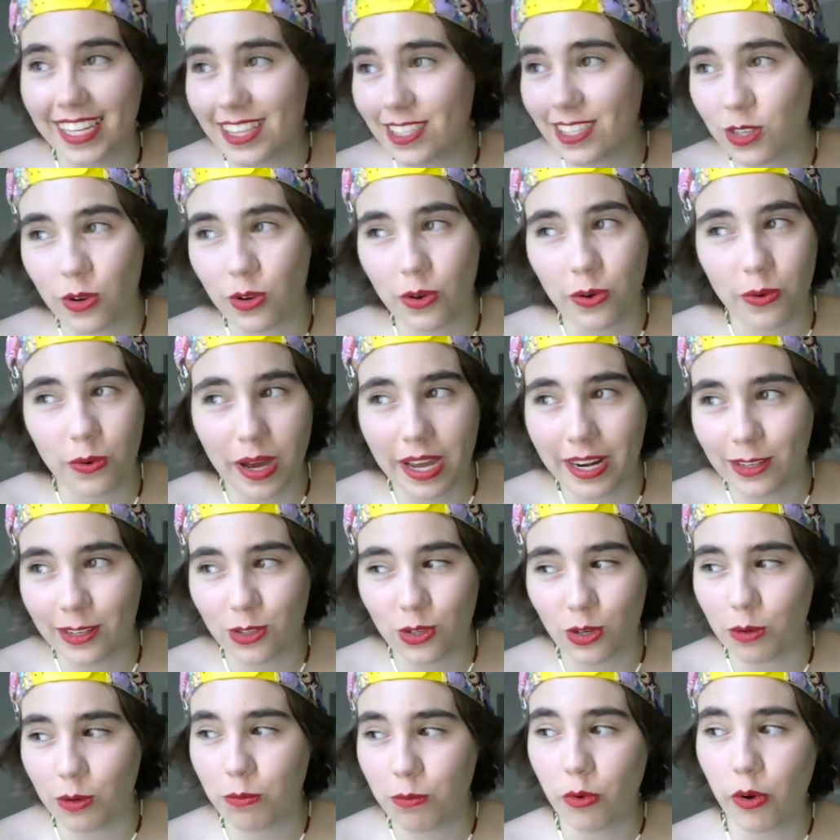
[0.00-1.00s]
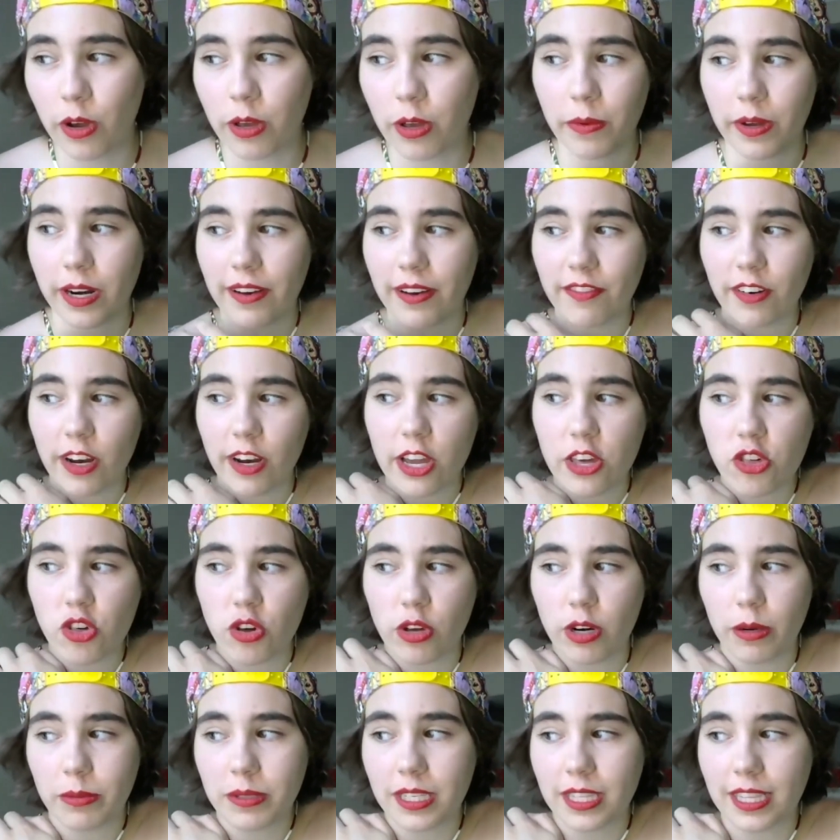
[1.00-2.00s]
And so at a certain point, whenever I
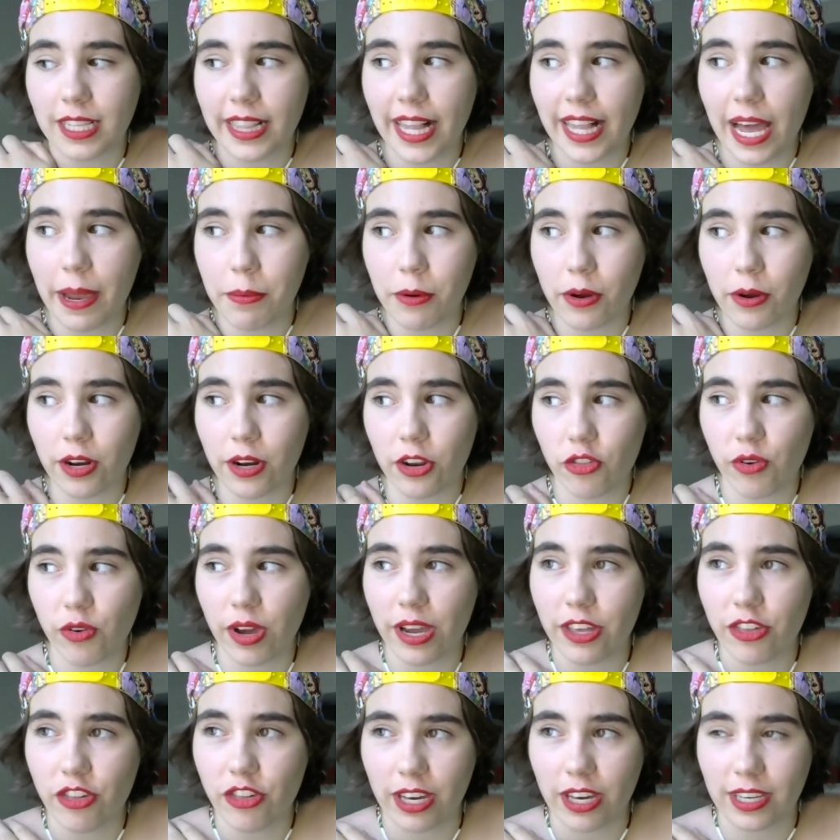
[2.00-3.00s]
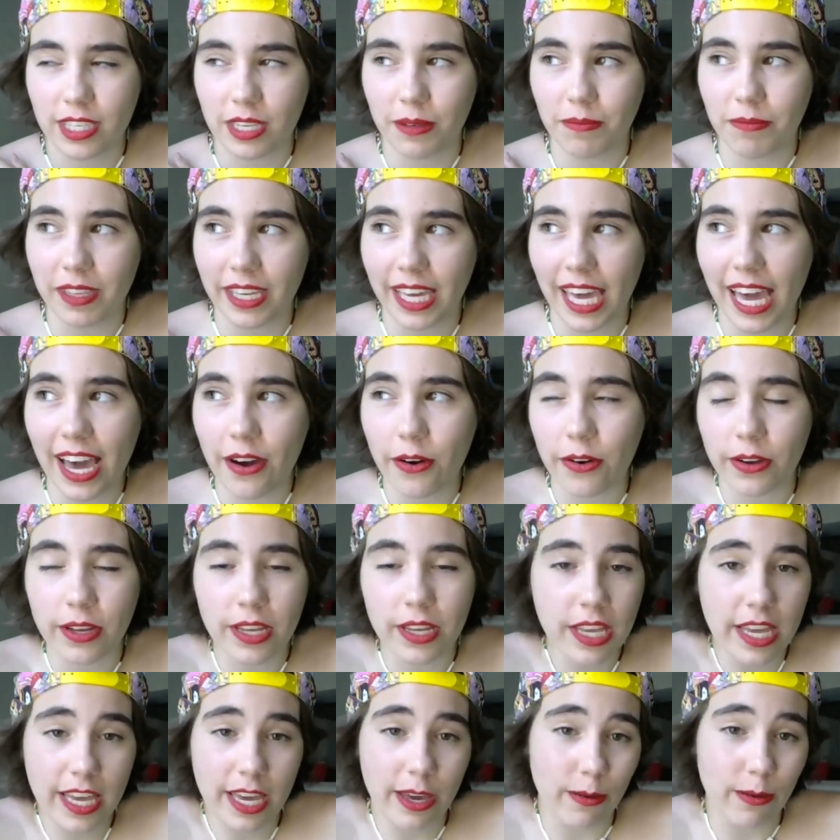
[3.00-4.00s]
showed up to the library to try and check something out,
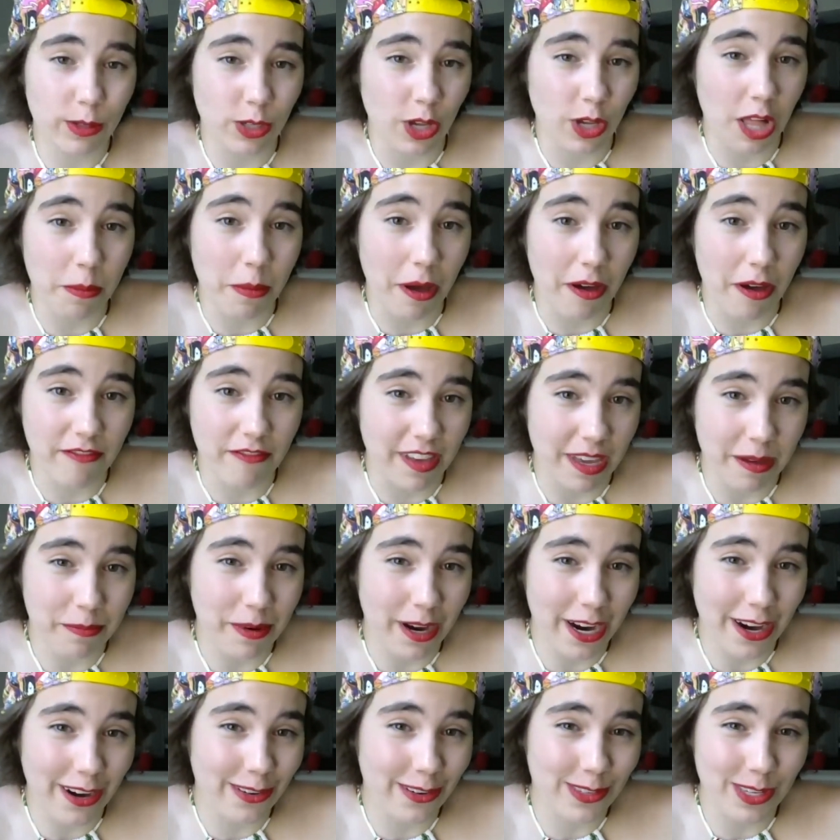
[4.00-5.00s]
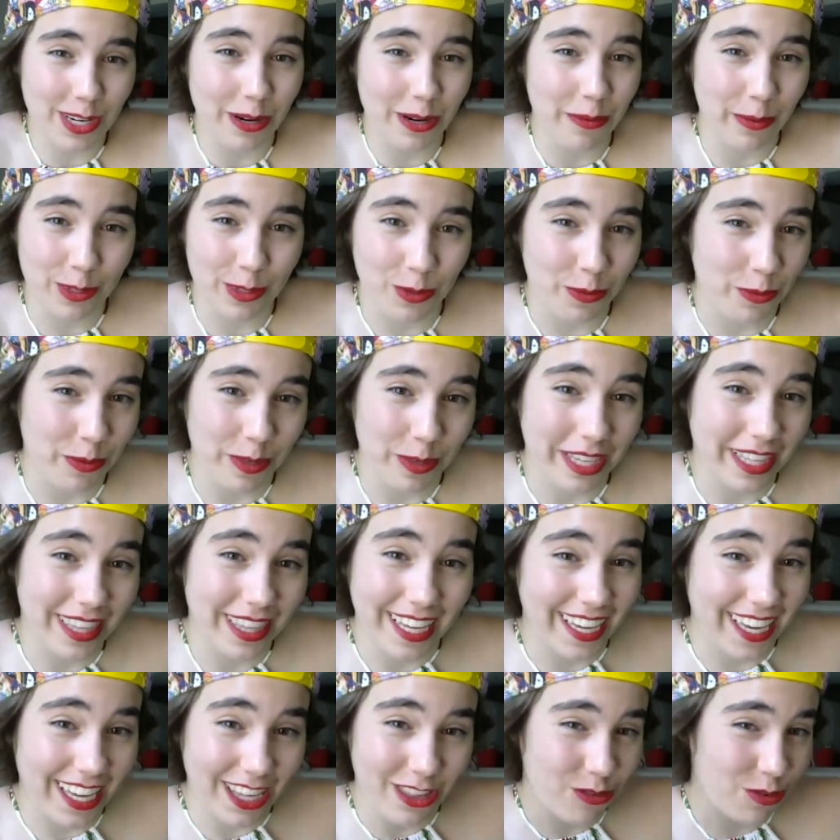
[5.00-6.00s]
it was all about vampires, and I wasn't really
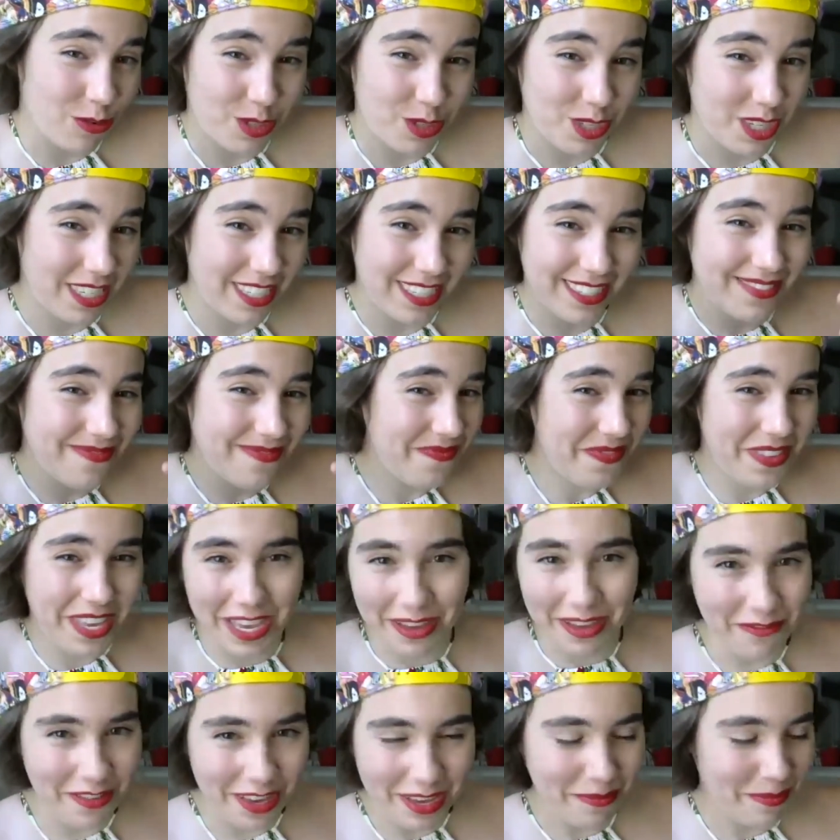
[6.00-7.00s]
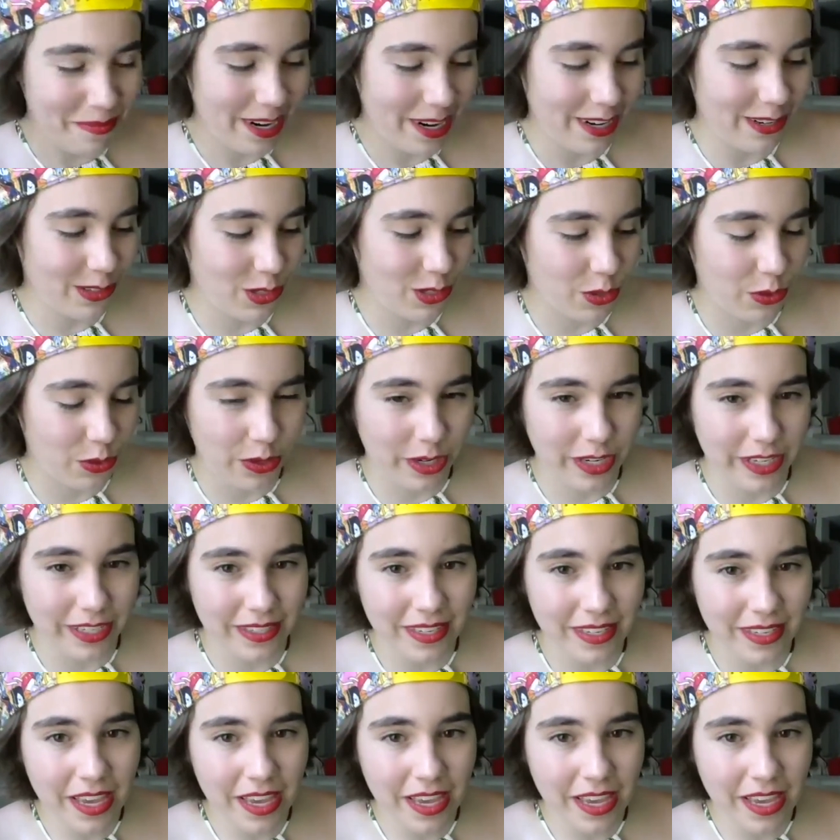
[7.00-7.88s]
like interested in vampire stories.